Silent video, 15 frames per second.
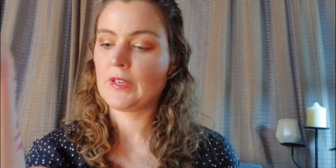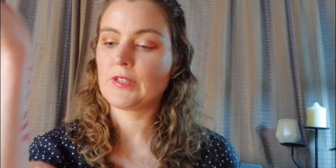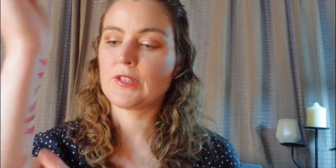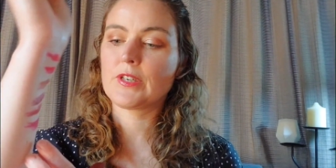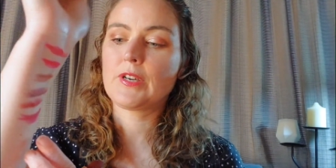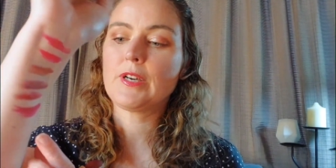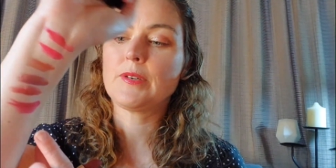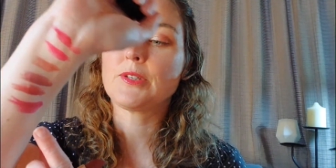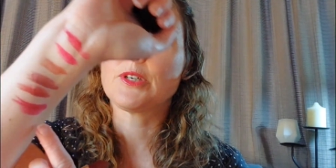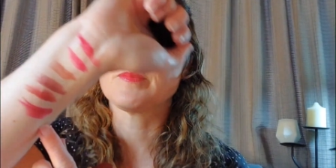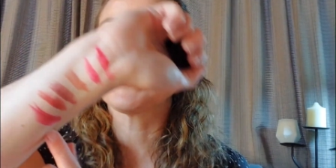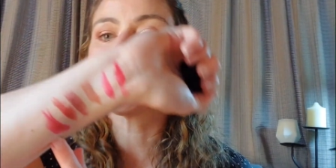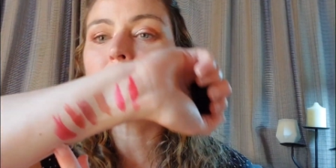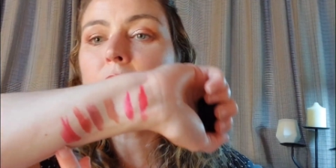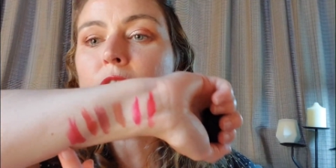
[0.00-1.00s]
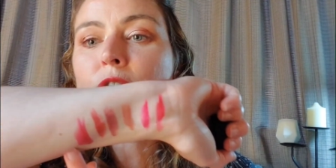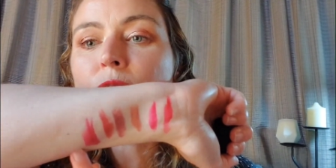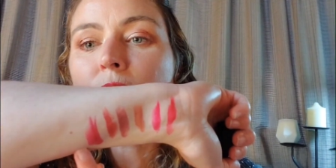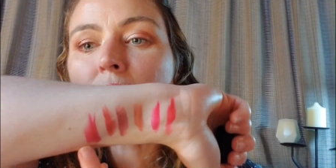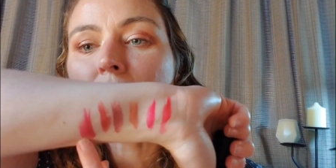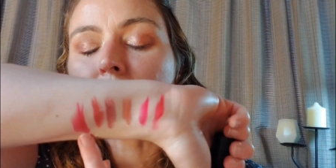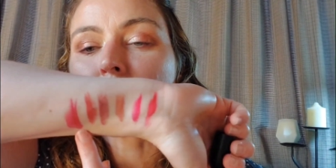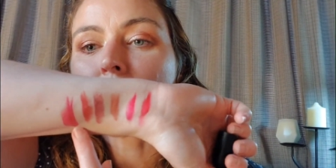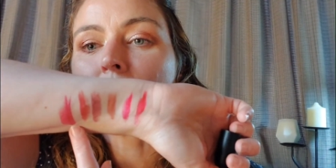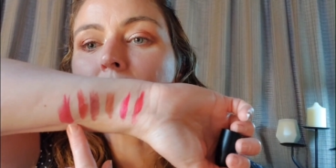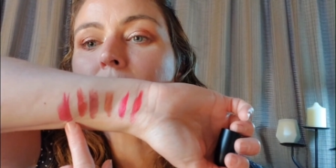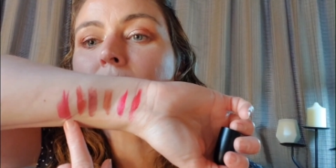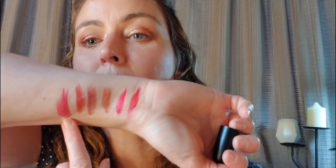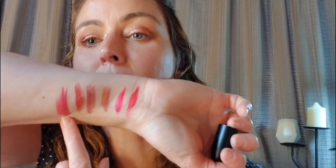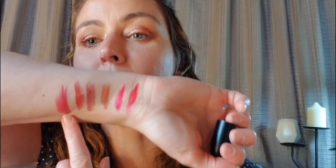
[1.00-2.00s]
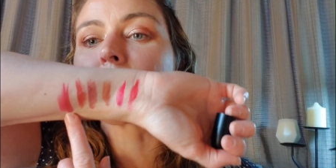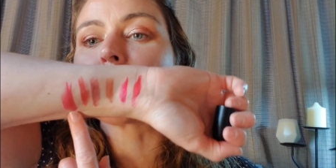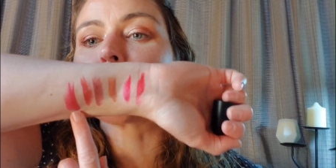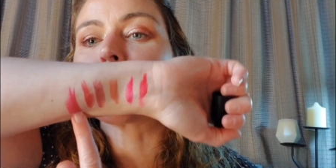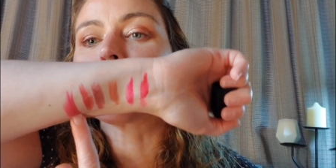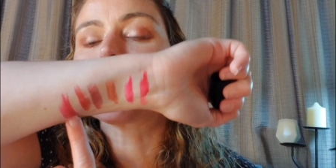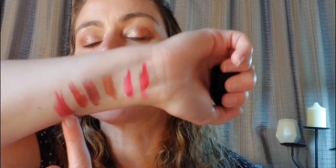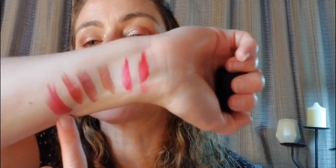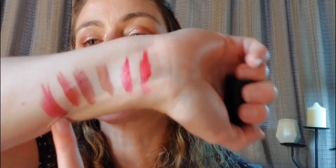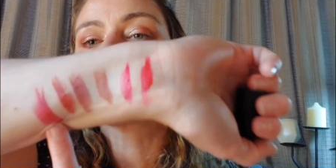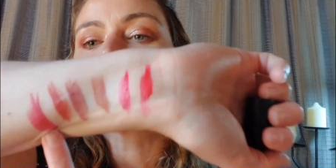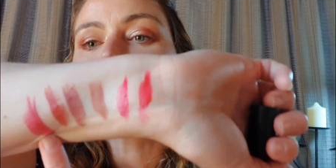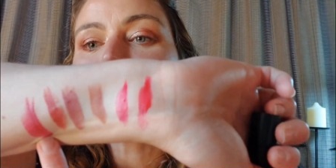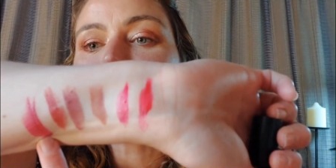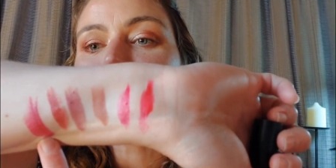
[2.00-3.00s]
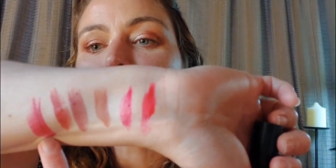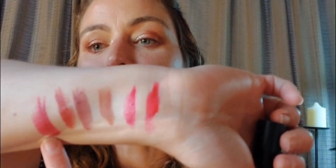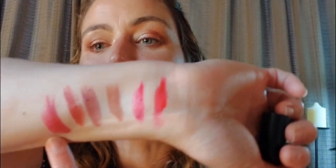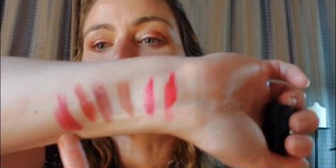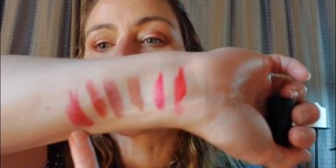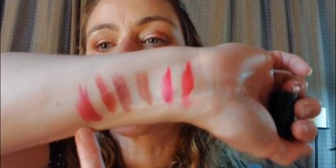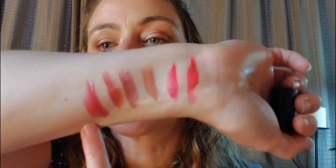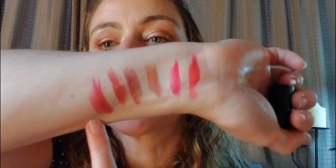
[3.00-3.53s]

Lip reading: So Keep Dreaming. That's really nice and creamy. It's a bit more sort of